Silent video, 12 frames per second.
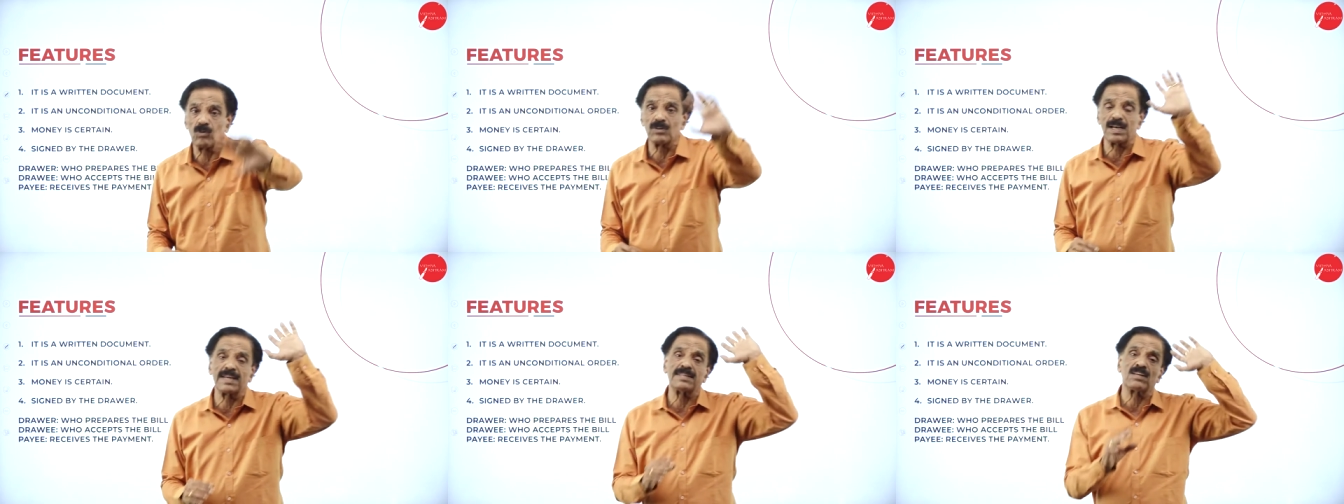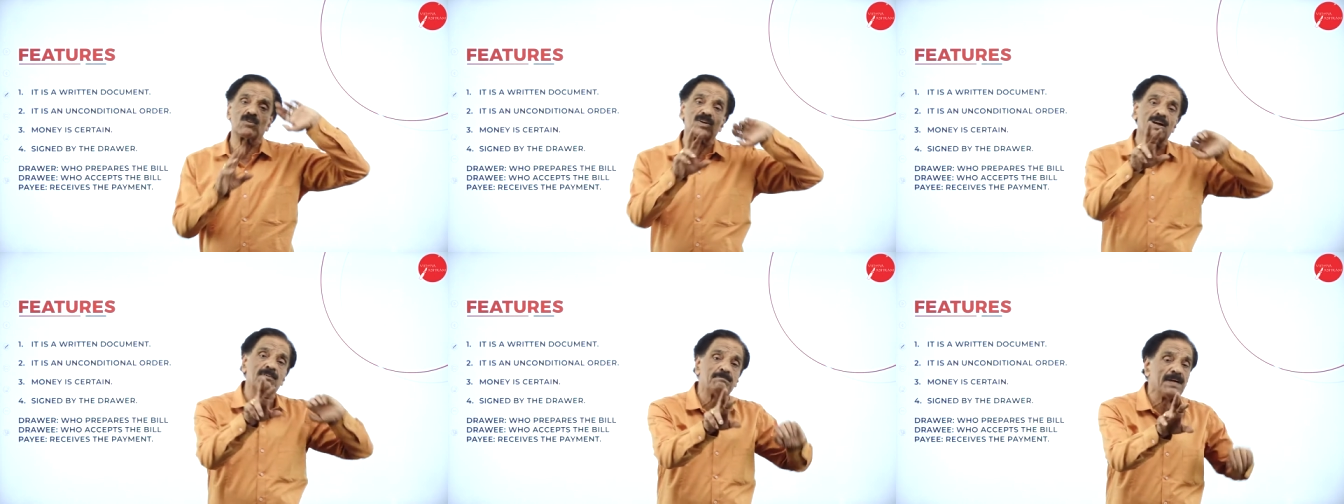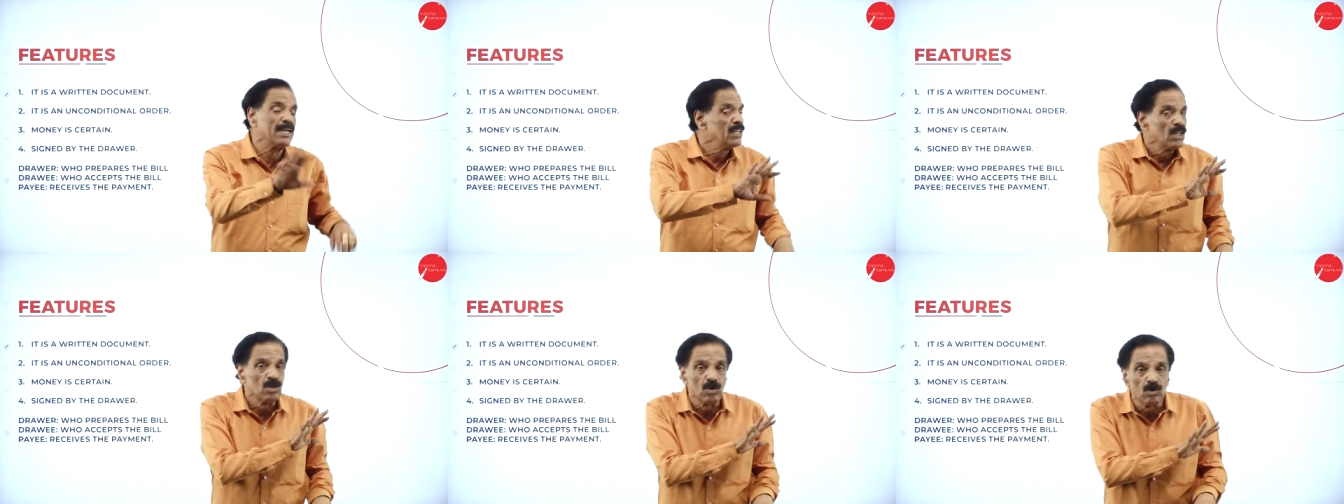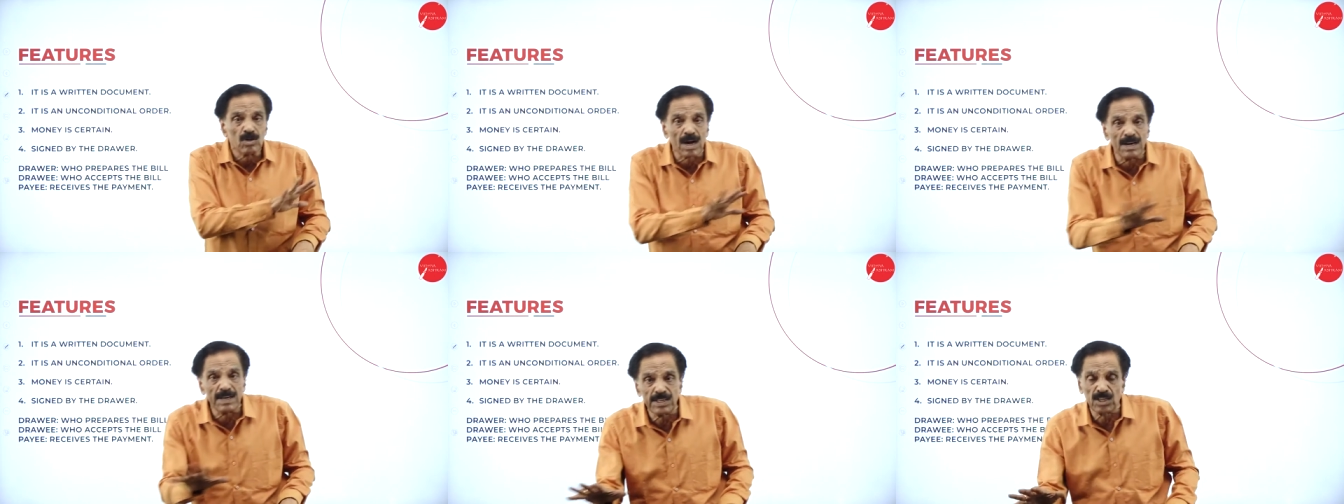only, then only will be no
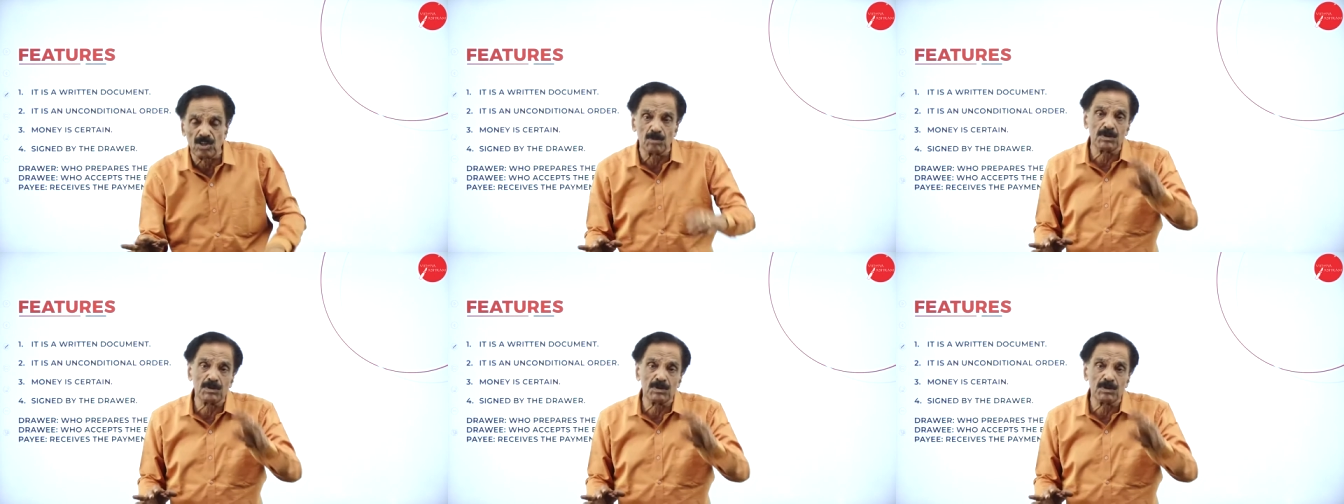condition.